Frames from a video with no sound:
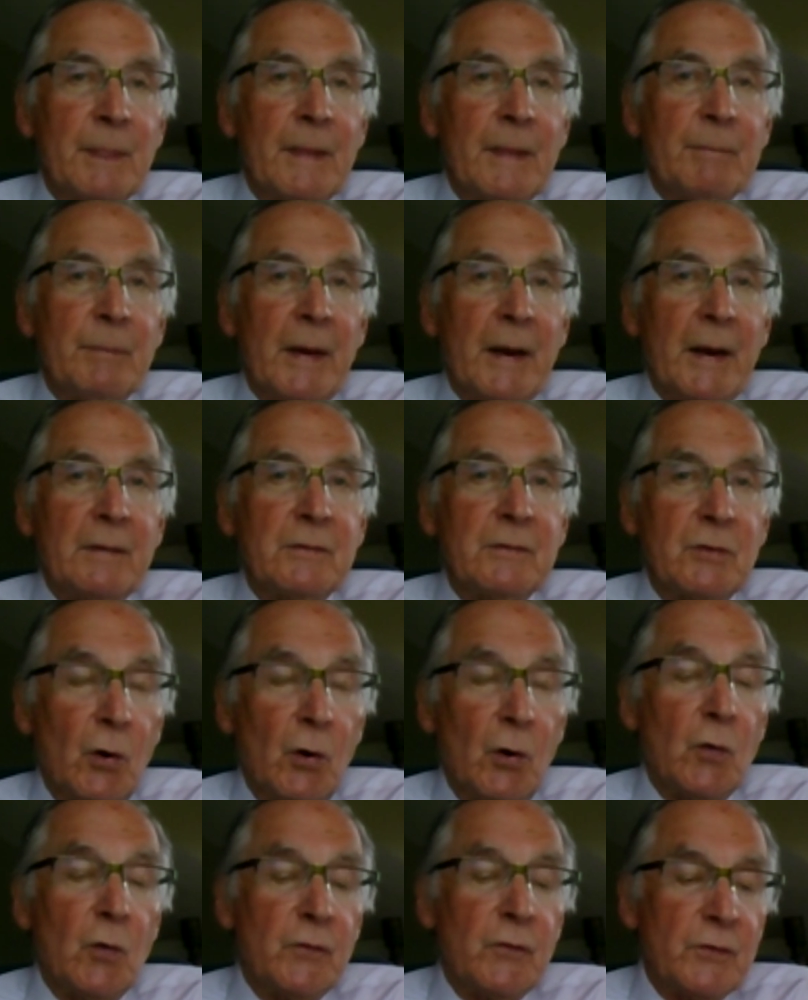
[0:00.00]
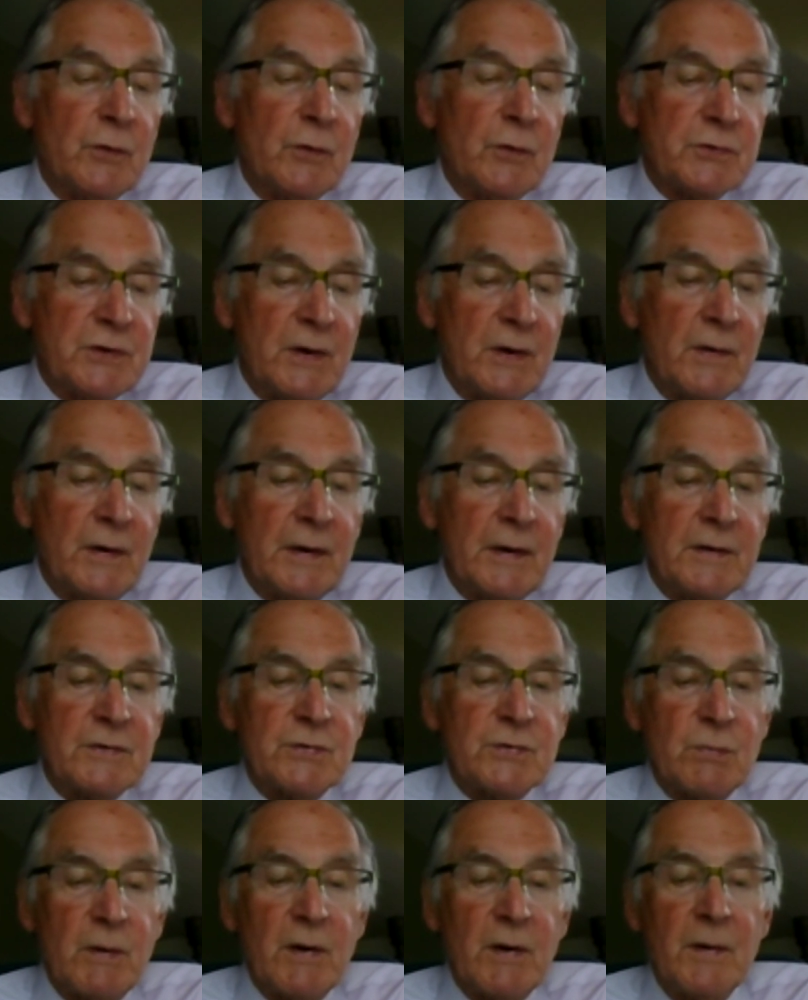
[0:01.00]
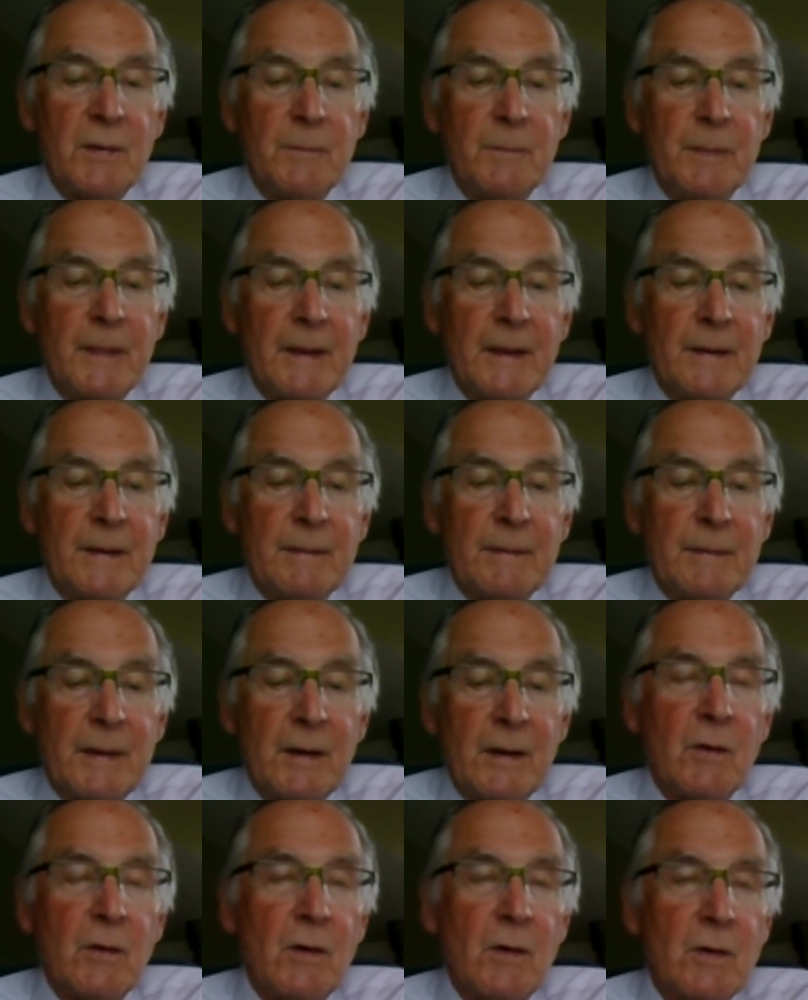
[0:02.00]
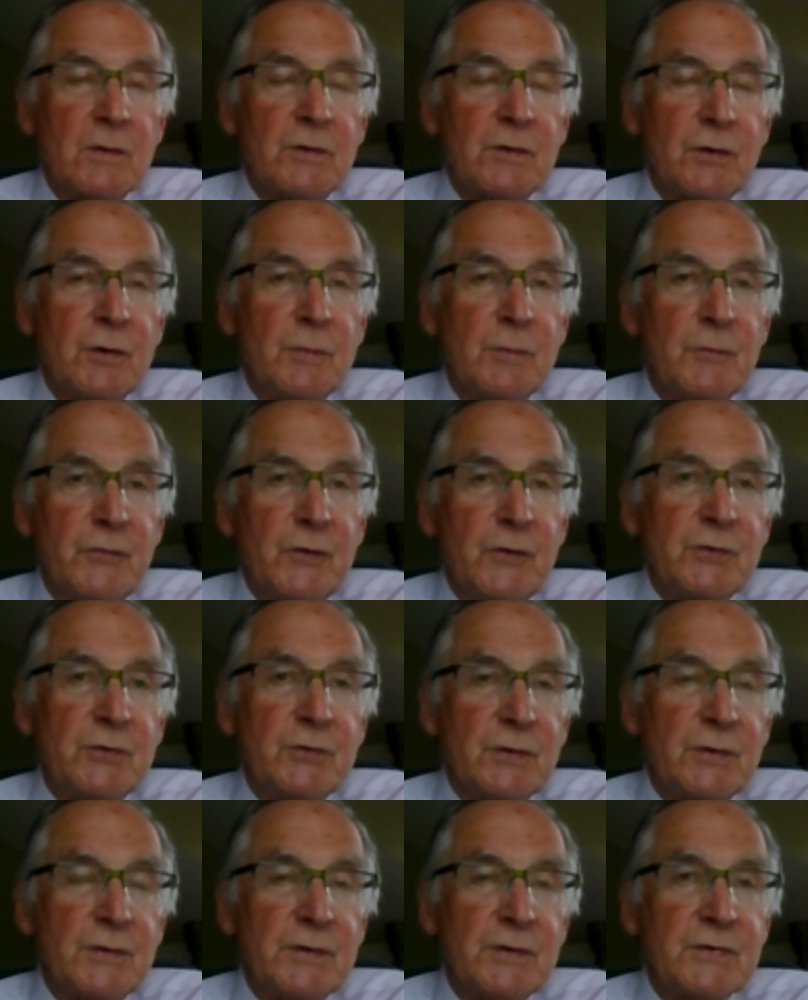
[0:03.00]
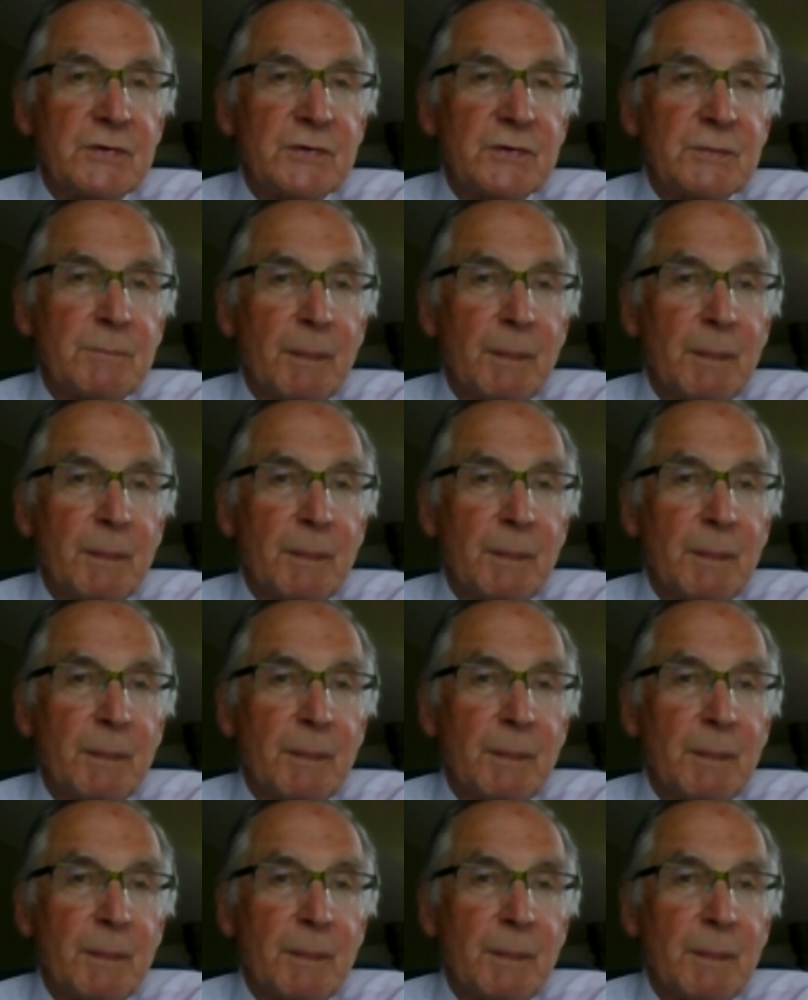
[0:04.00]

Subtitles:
and go for those areas where a long-term future is